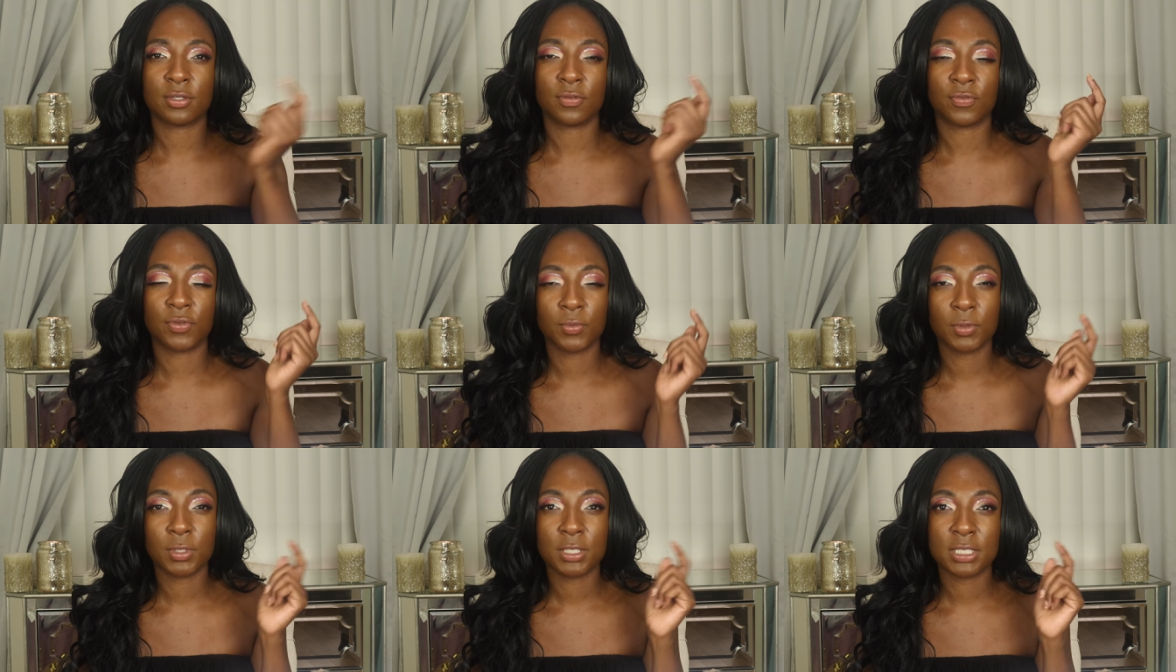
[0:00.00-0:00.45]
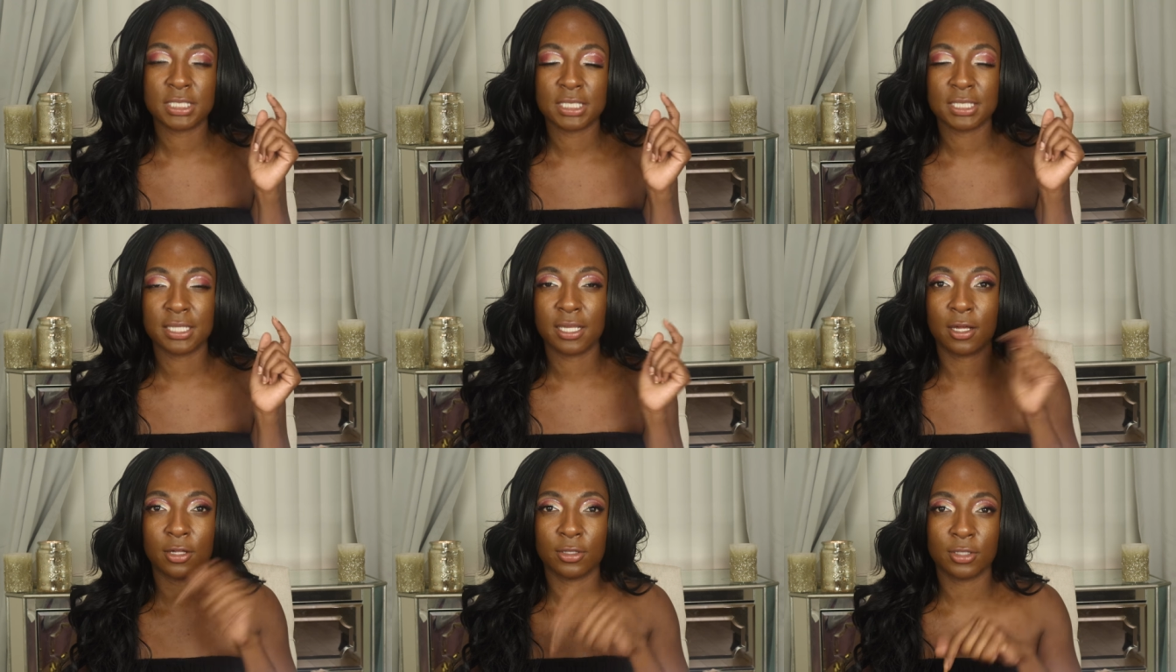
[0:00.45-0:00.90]
If you want to see
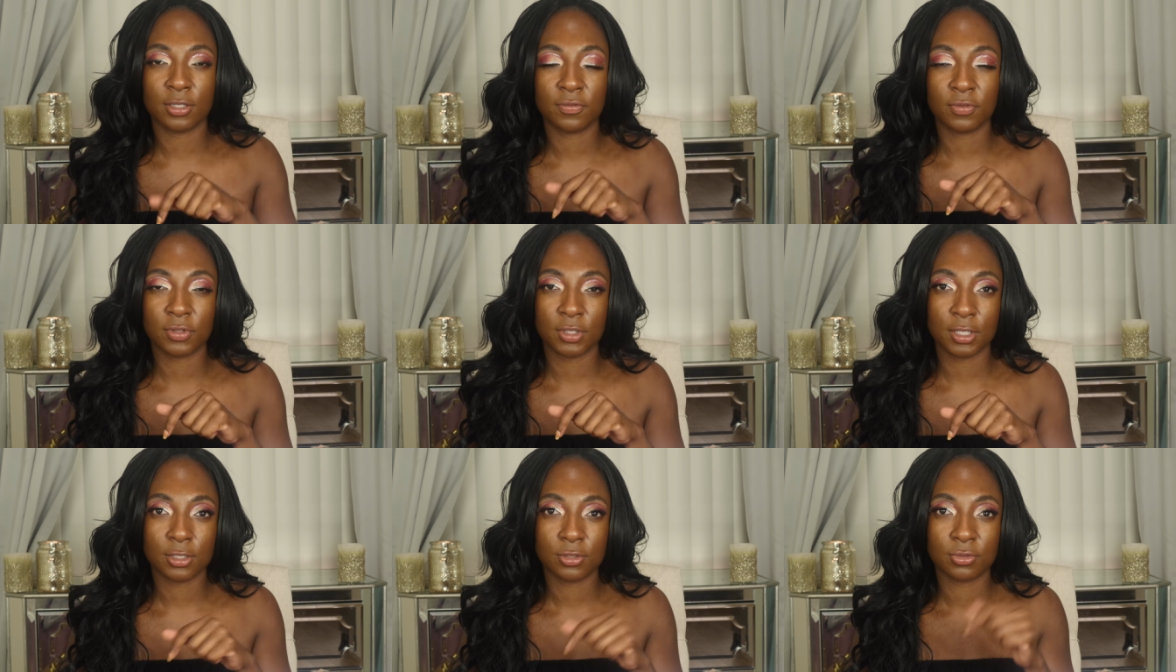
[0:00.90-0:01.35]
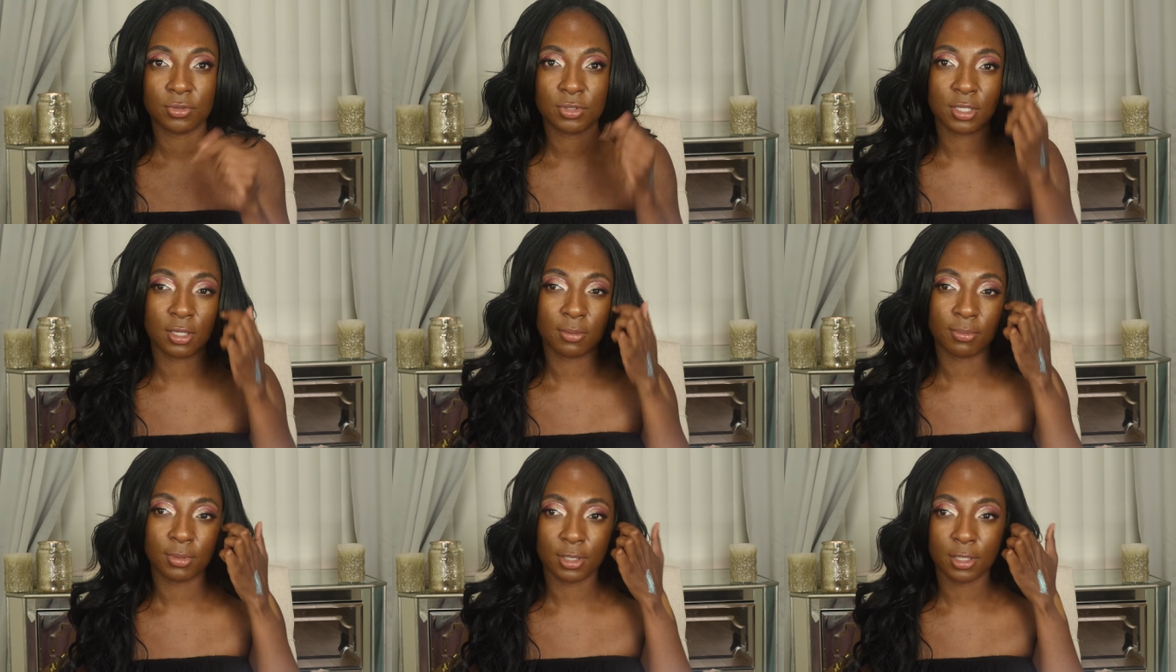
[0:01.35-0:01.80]
that, I'll leave a link to it
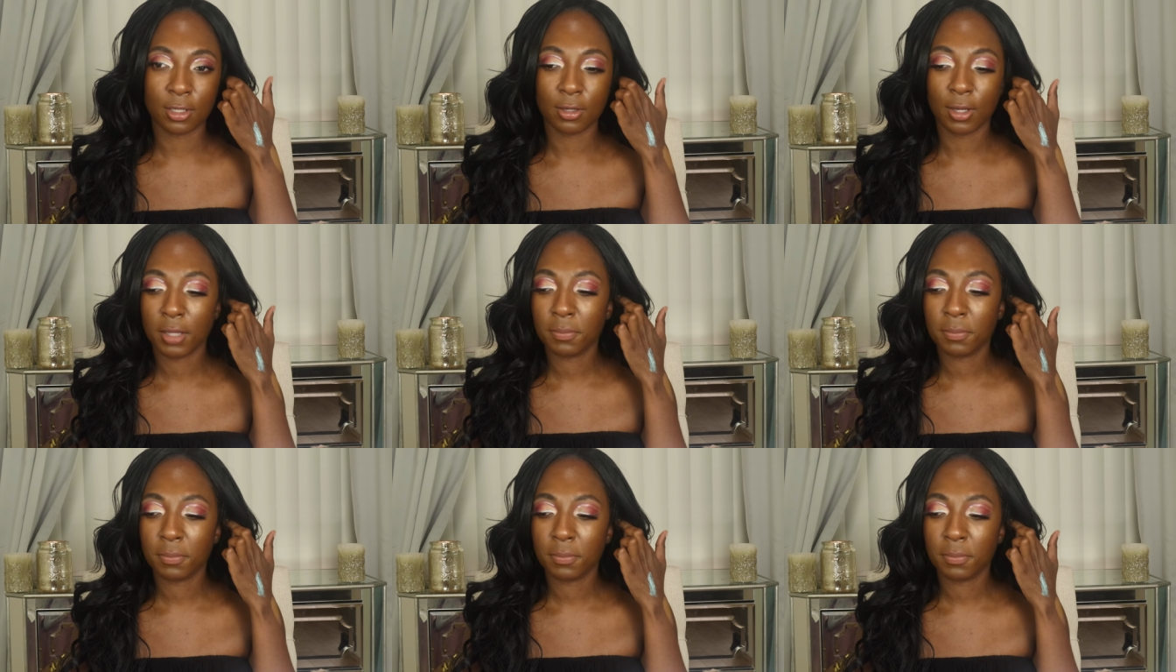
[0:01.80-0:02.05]
down below.